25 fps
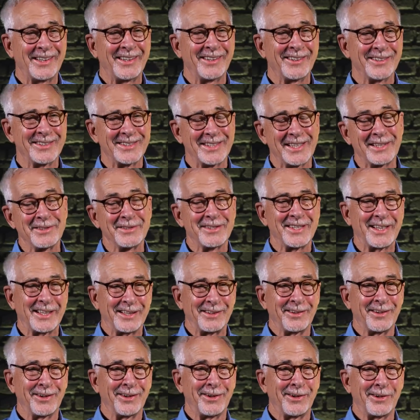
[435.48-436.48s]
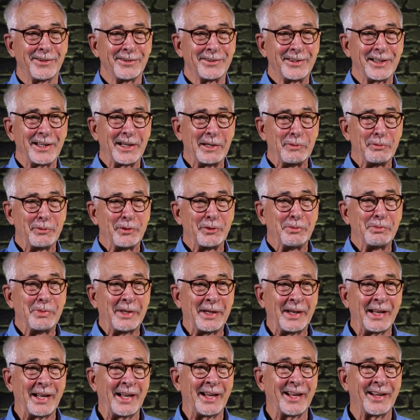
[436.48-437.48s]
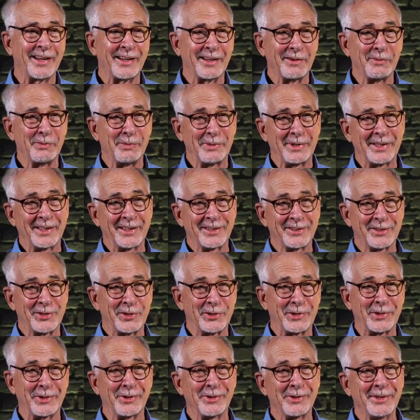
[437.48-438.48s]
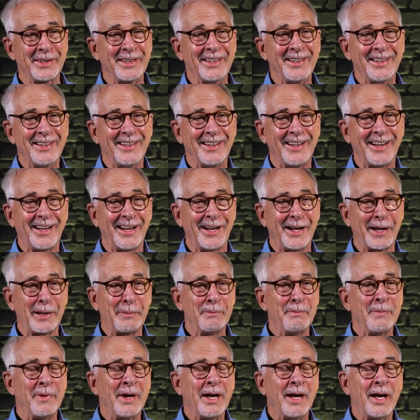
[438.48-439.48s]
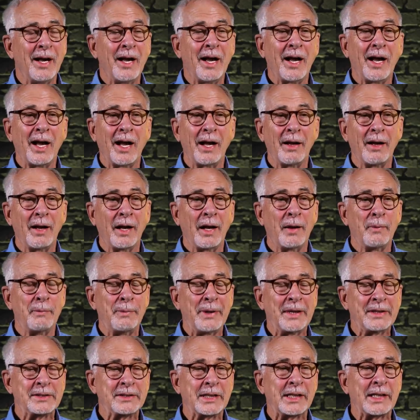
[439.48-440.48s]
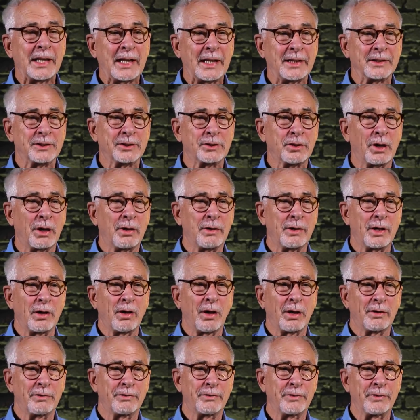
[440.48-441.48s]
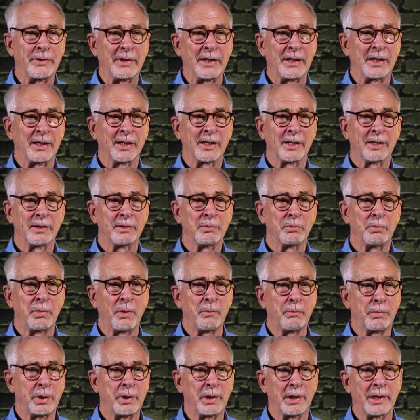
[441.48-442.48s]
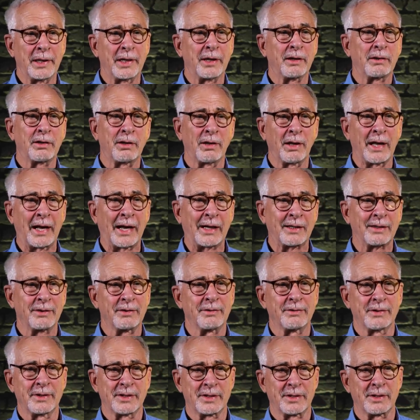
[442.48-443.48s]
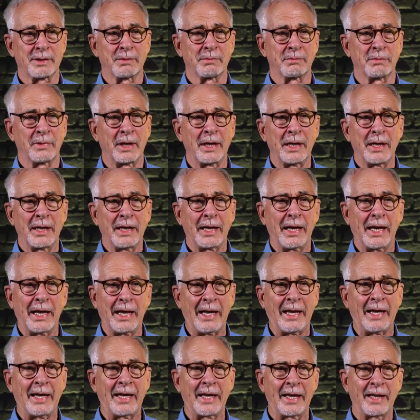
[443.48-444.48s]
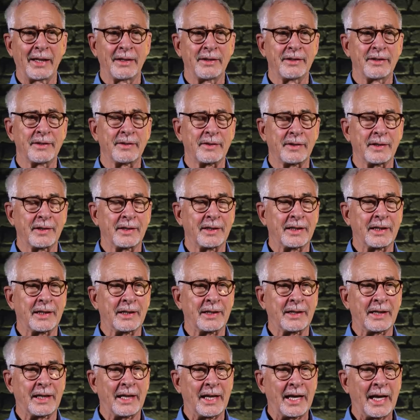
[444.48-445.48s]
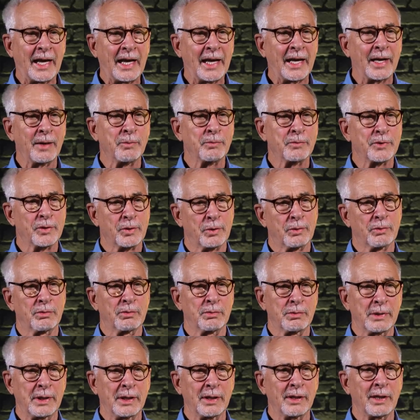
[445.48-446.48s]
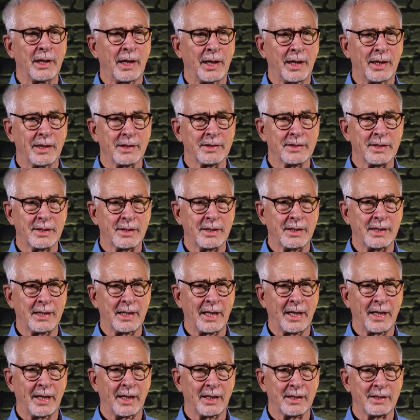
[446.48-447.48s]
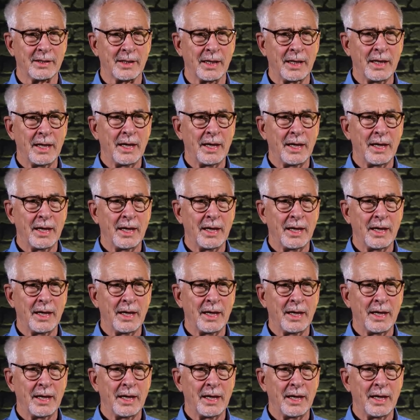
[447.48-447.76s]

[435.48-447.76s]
years sounds like a long time to have been at it, but it's true. Um, basically, I started off in political activism and came to realize that